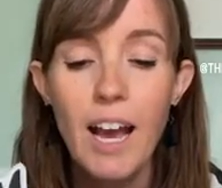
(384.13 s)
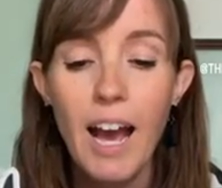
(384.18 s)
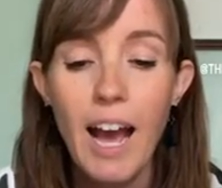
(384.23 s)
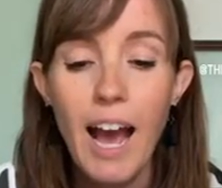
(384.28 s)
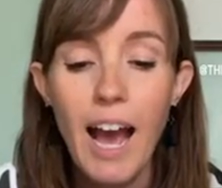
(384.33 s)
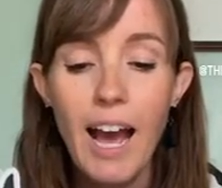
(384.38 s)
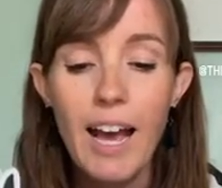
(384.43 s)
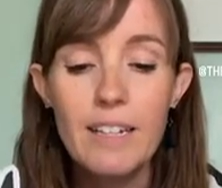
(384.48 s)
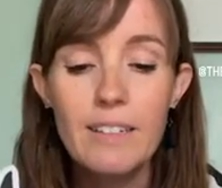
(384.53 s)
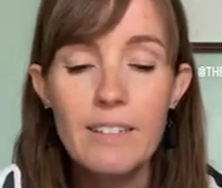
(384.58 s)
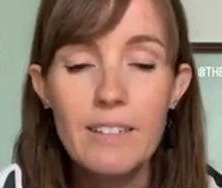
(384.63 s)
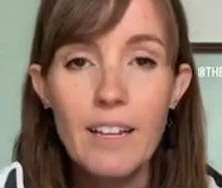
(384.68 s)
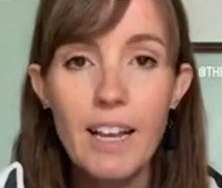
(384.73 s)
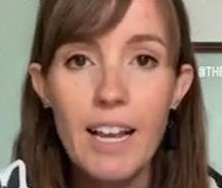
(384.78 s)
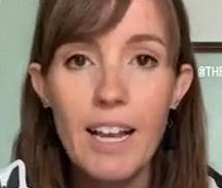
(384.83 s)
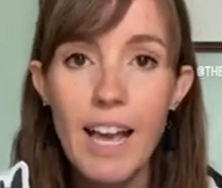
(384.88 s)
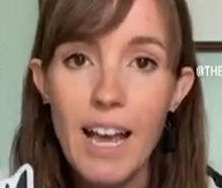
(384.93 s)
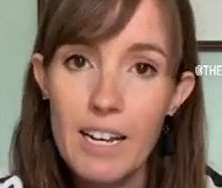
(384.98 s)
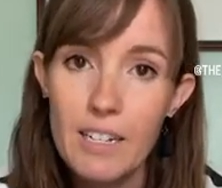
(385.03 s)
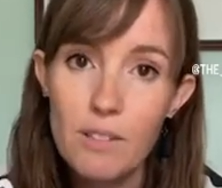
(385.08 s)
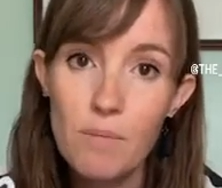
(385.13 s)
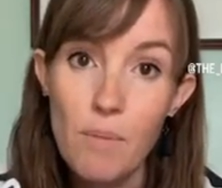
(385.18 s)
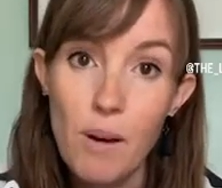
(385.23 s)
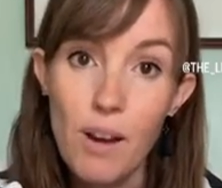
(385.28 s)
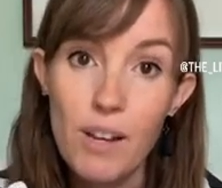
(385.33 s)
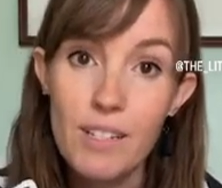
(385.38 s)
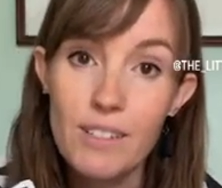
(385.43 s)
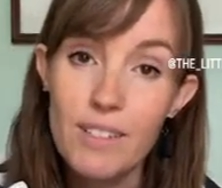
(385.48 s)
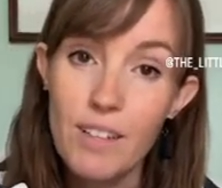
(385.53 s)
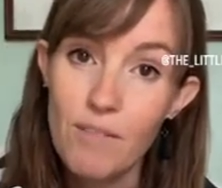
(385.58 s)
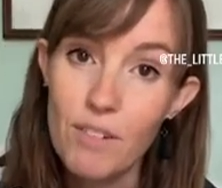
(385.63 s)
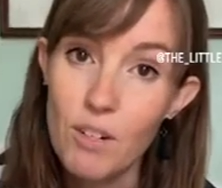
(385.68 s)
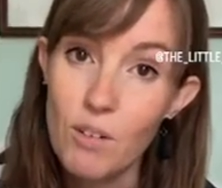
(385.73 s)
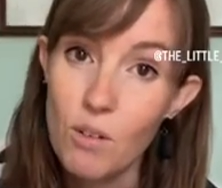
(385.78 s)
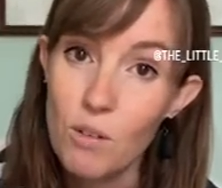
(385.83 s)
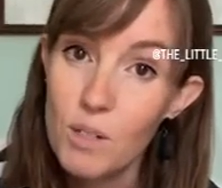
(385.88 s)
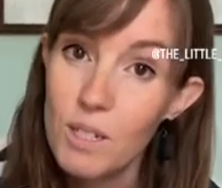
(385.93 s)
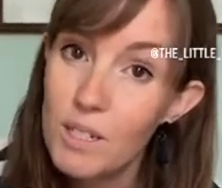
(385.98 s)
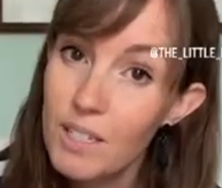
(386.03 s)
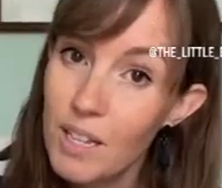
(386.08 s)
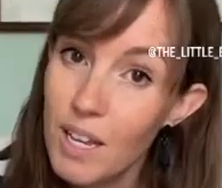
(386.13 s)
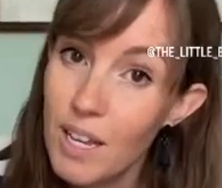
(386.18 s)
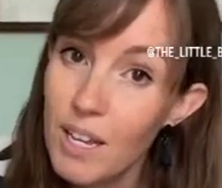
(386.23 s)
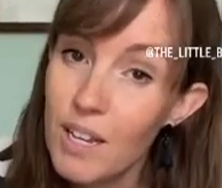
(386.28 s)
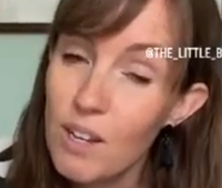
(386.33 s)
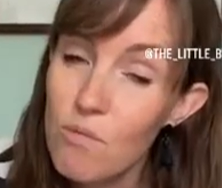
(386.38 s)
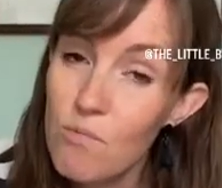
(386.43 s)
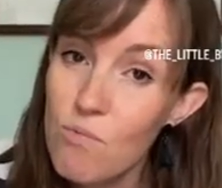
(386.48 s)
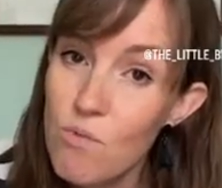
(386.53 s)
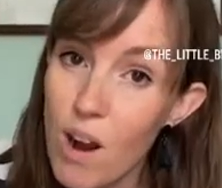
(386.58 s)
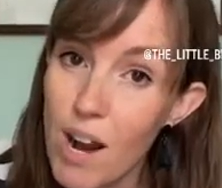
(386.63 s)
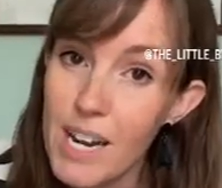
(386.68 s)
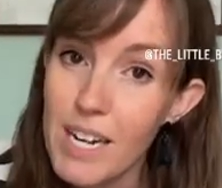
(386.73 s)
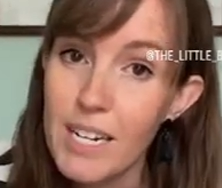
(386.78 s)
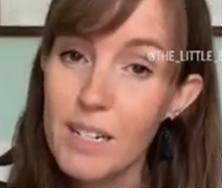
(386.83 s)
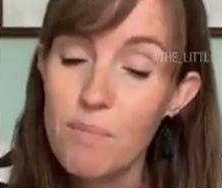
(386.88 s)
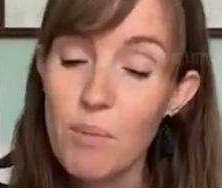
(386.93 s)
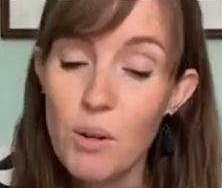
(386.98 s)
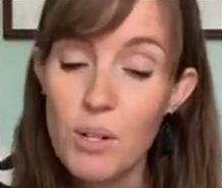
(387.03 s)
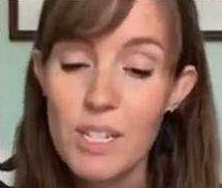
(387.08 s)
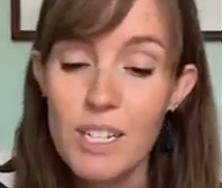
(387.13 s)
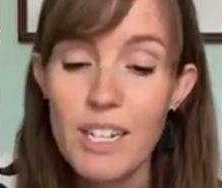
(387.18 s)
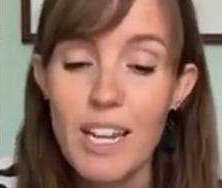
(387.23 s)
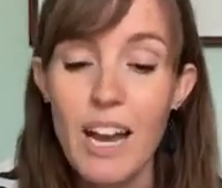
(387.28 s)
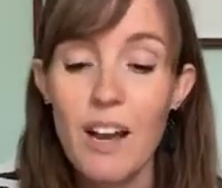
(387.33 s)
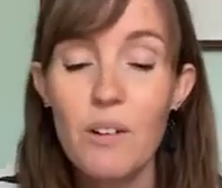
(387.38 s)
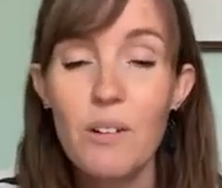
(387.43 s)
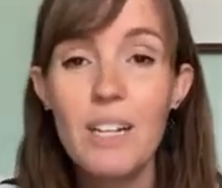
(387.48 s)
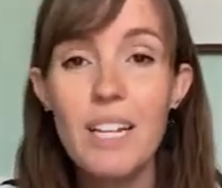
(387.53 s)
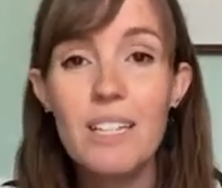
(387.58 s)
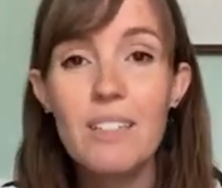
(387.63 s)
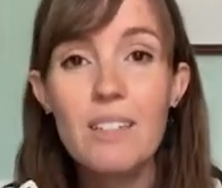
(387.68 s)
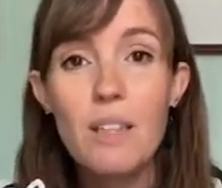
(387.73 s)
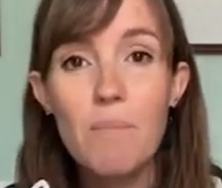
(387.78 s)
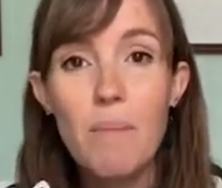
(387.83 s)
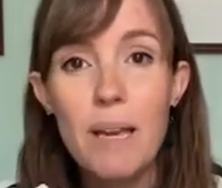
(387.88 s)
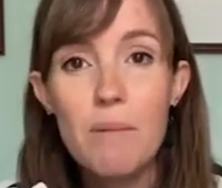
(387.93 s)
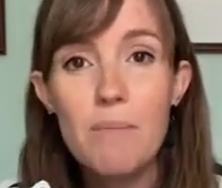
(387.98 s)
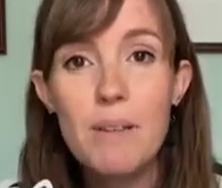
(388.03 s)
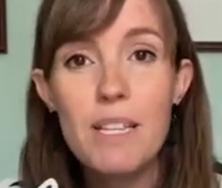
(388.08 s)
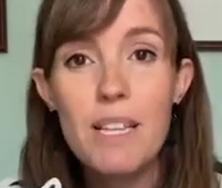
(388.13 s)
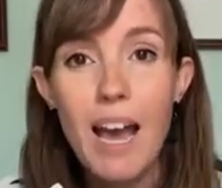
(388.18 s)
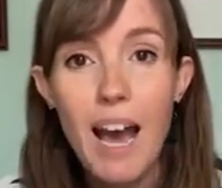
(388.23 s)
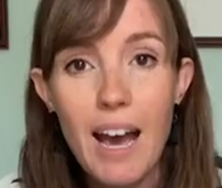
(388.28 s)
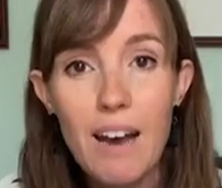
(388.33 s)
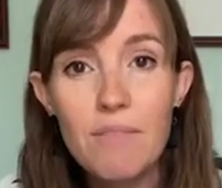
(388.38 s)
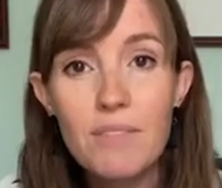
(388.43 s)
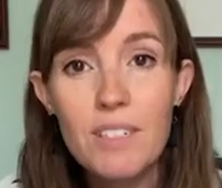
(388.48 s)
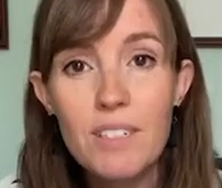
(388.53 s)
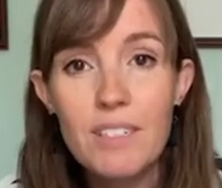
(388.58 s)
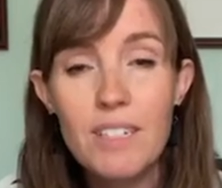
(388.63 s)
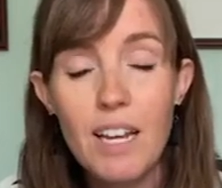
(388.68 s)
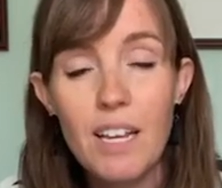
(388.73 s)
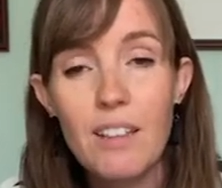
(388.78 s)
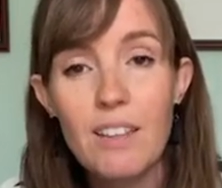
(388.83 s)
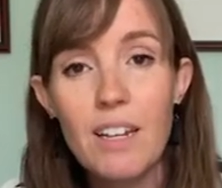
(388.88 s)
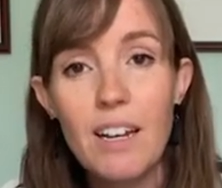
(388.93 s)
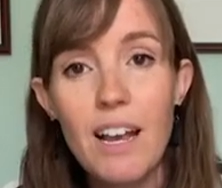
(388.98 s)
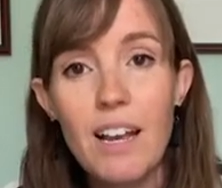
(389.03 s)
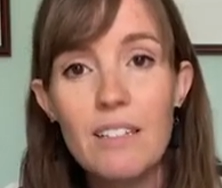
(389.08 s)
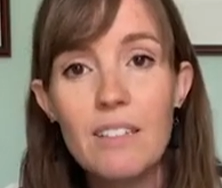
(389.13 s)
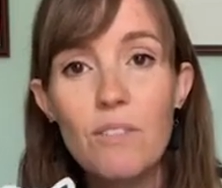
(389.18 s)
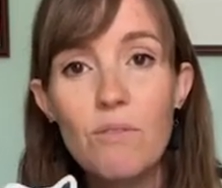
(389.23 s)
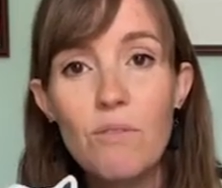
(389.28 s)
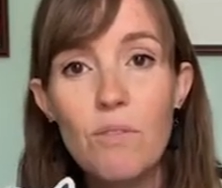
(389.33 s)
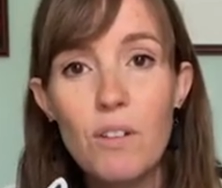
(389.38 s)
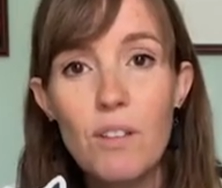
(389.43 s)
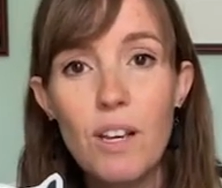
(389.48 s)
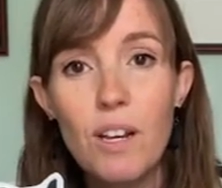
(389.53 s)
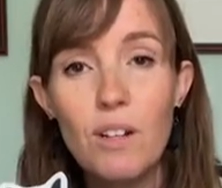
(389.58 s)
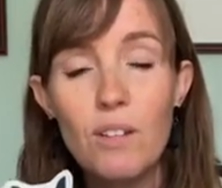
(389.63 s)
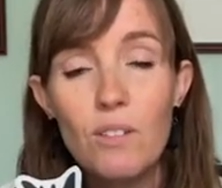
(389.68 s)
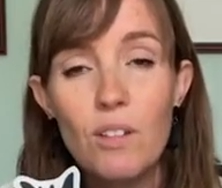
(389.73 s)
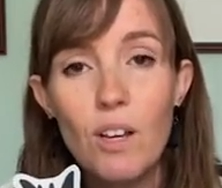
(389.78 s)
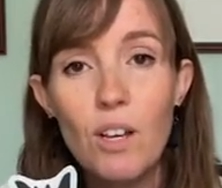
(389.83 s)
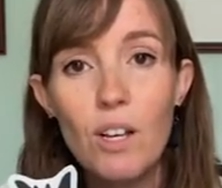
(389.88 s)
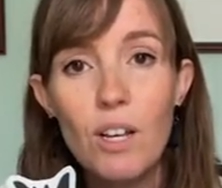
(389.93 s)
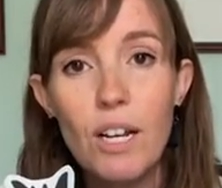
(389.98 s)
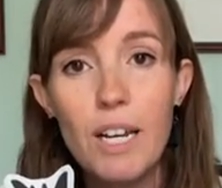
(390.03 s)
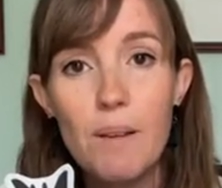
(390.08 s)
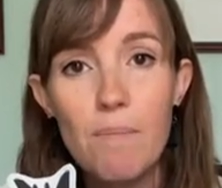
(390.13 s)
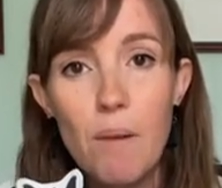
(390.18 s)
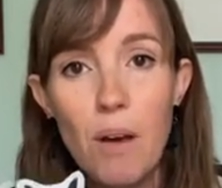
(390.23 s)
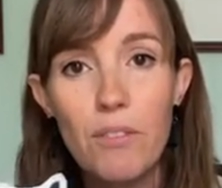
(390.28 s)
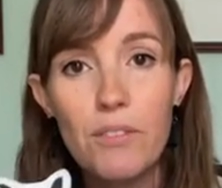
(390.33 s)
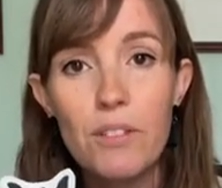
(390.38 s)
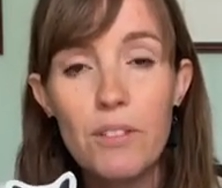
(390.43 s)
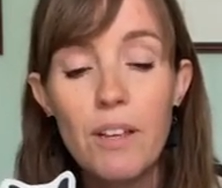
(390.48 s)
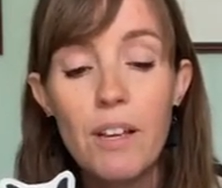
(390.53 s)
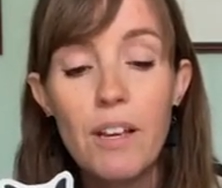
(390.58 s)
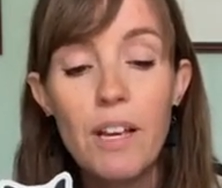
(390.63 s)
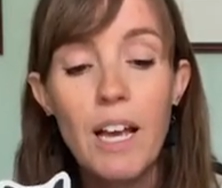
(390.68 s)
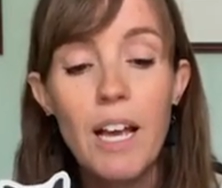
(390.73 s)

And again, as my 7-year-old rightly pointed out, is the babies have to stay in the nest for those early months